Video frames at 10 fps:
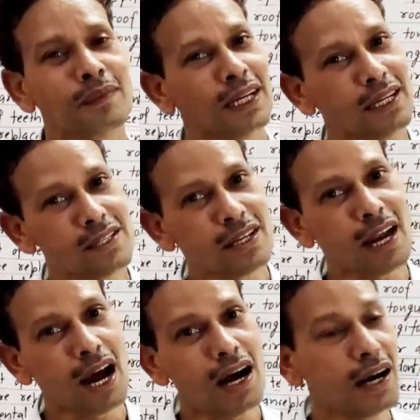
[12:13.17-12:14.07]
It is a
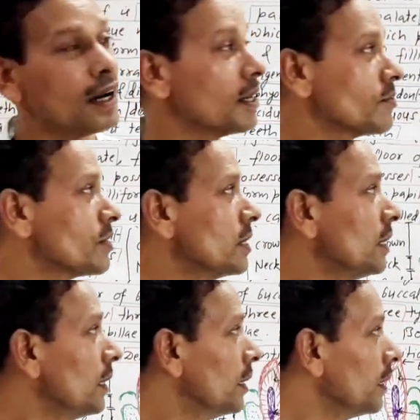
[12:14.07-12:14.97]
large,
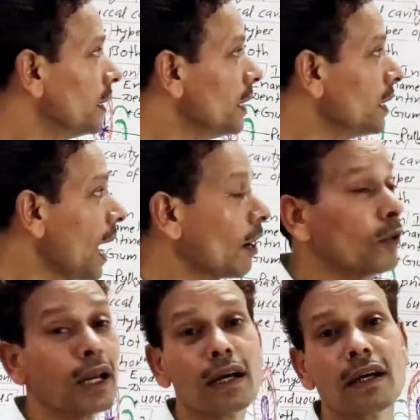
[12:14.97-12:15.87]

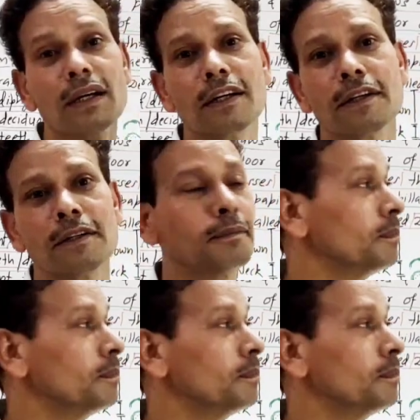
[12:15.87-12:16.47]
irregular,